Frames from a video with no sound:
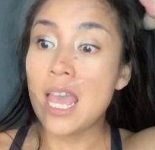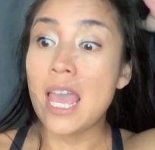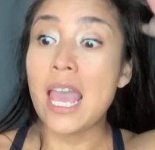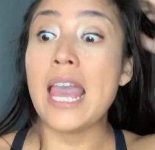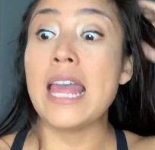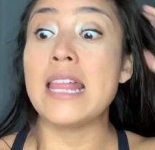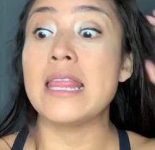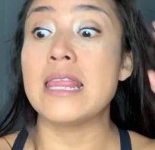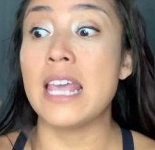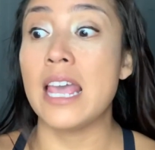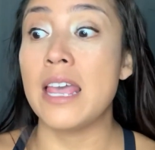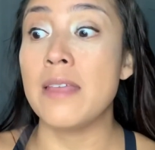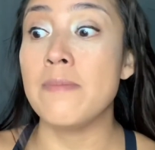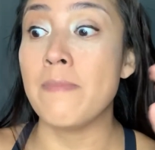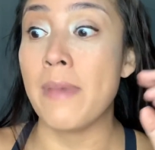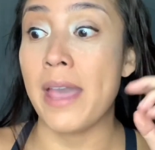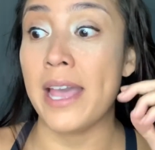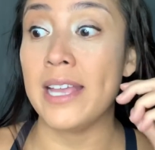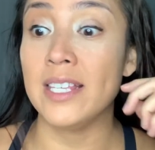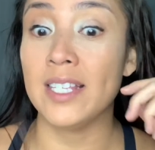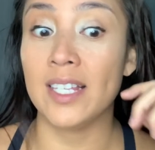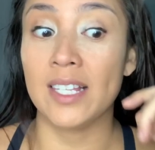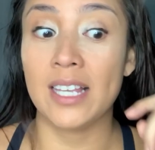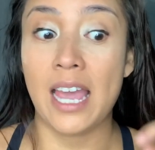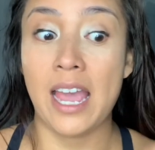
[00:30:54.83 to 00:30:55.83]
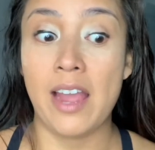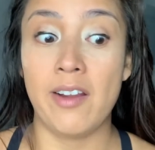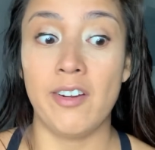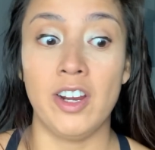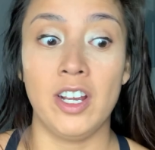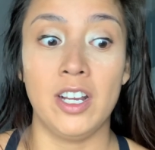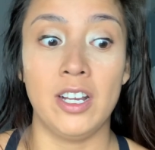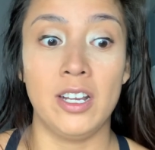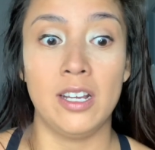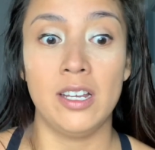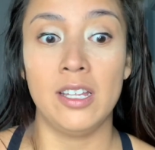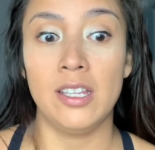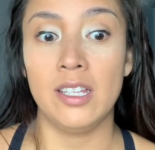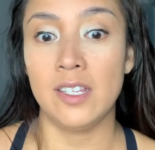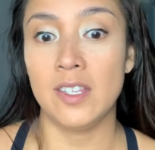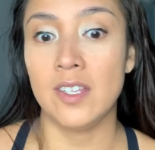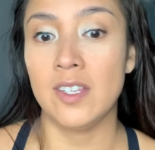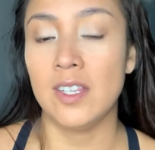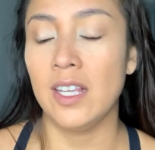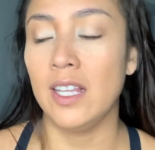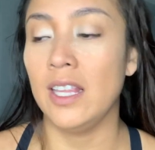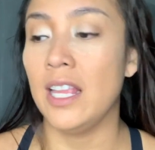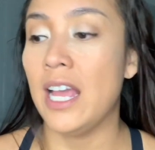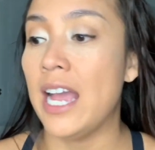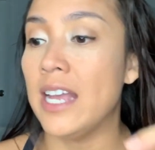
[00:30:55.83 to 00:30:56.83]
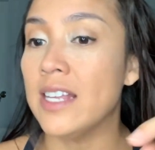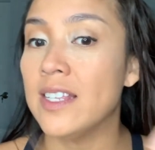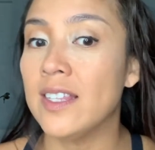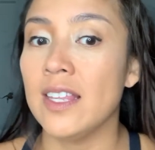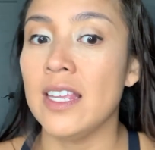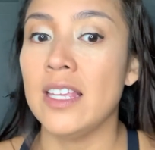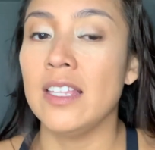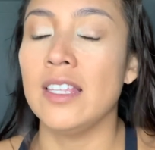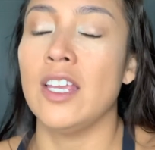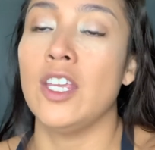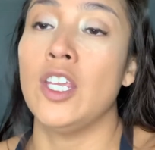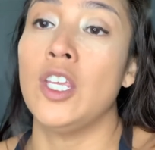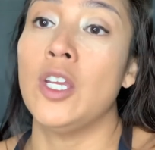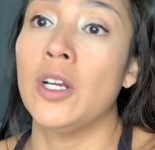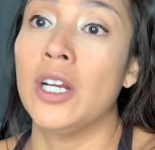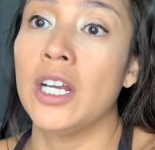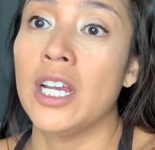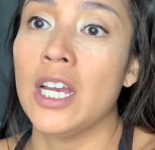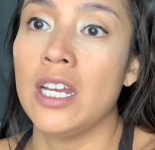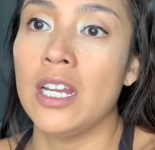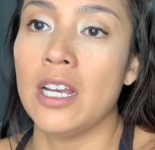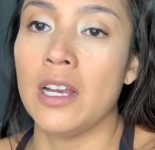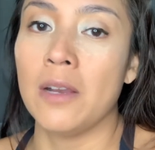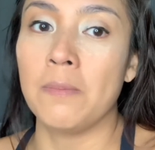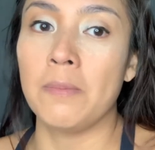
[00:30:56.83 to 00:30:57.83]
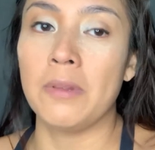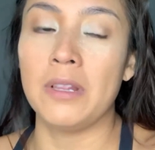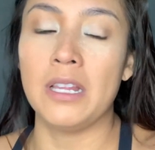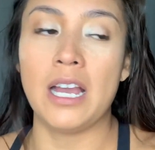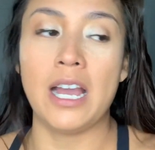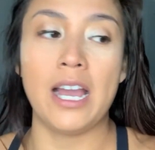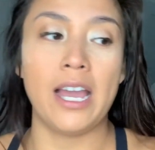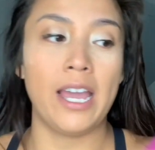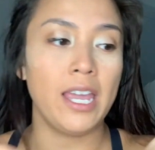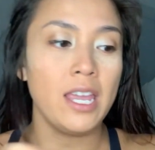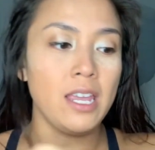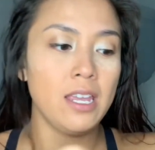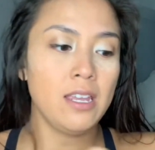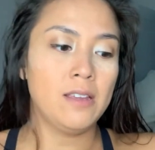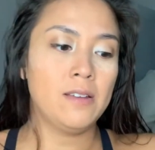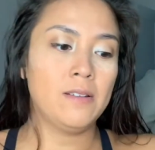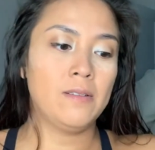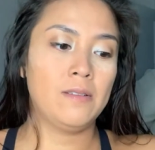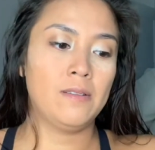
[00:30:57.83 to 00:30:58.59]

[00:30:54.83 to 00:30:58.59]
And then, mascara. That's the last thing that you're gonna apply.